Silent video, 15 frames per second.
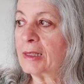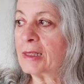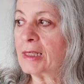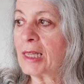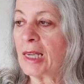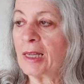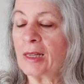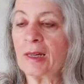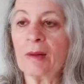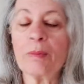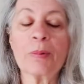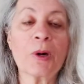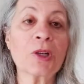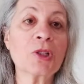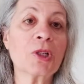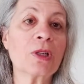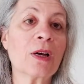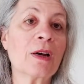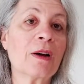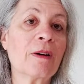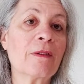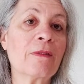take an impression
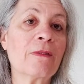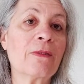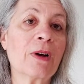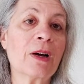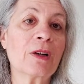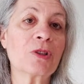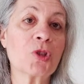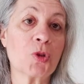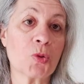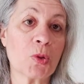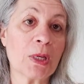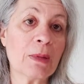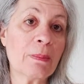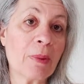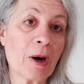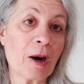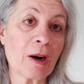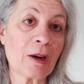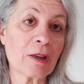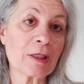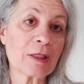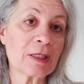of tree
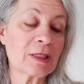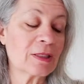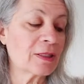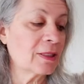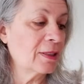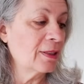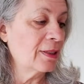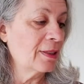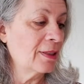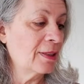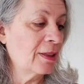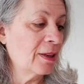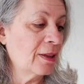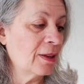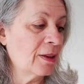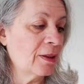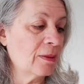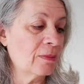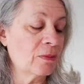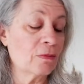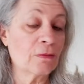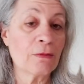barks,
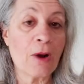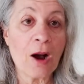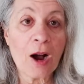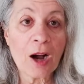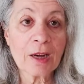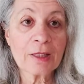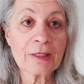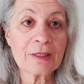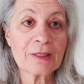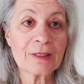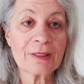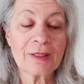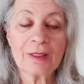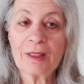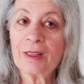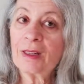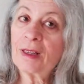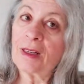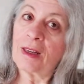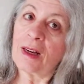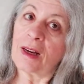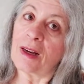rocks,
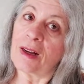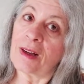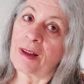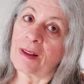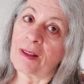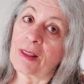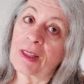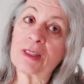the